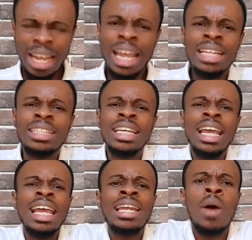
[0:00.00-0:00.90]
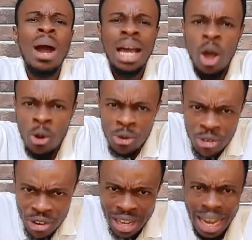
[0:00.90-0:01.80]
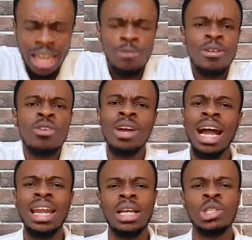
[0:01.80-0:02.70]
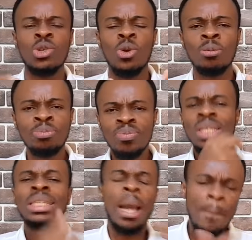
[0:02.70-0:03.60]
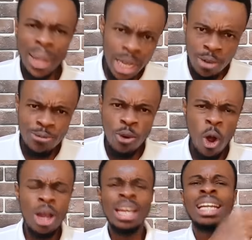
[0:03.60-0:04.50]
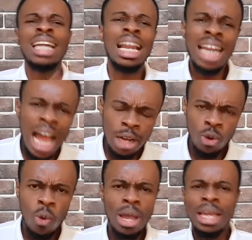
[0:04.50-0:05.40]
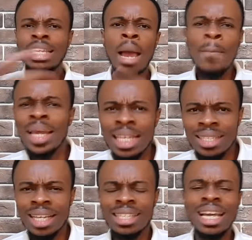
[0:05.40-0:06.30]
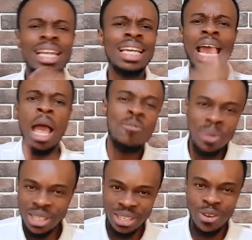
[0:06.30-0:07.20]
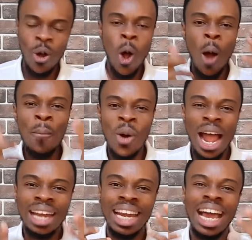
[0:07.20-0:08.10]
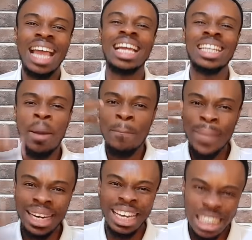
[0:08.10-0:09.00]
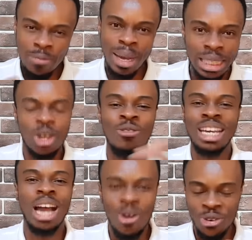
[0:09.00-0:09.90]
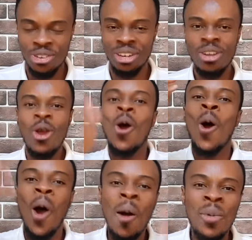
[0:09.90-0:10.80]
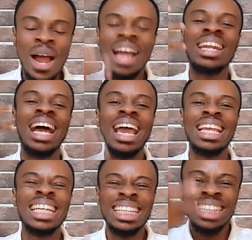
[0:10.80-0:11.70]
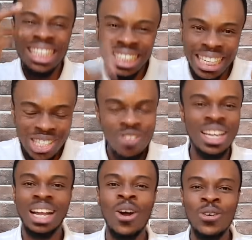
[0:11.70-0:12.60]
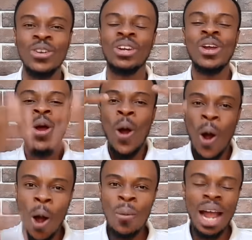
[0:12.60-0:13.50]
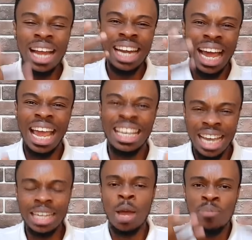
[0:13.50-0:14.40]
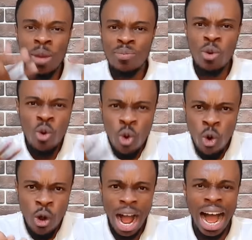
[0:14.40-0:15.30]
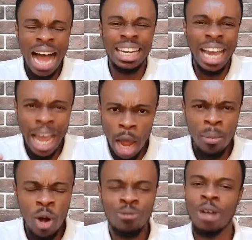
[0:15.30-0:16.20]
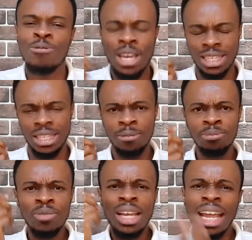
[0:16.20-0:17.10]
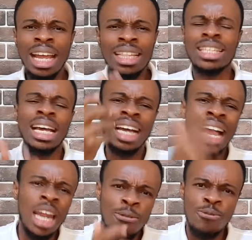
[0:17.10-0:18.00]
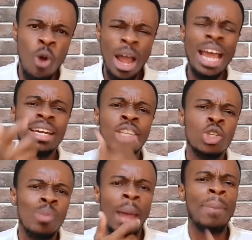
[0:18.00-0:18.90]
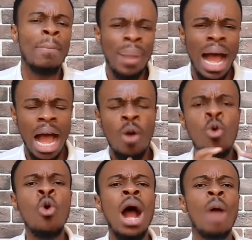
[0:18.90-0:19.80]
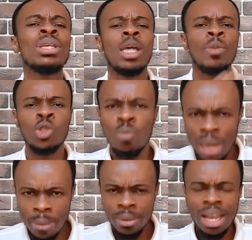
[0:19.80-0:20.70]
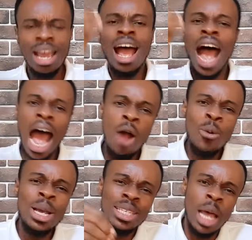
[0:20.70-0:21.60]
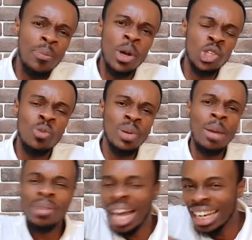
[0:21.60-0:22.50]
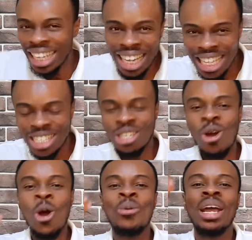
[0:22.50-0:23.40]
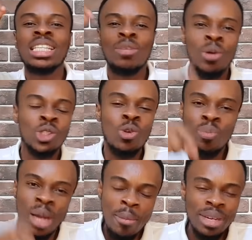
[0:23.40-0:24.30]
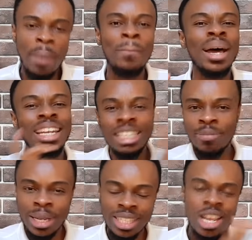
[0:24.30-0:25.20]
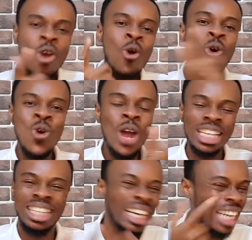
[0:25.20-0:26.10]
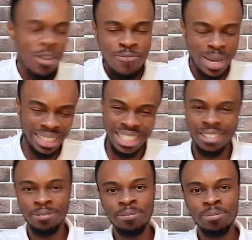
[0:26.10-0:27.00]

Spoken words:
And in our country now, your friend of Ghana, so no, you're paying for Nana Addo, your ministers, any your MPs, no, or more and now, the management of the country, or more and now, the teachers of the country, or more and now, the people who are at the helm of affairs. It is a Ghana for any super papa. Who are we supposed to blame? Are we supposed to blame Ghanaians, or we are supposed to blame the management? Who is the government?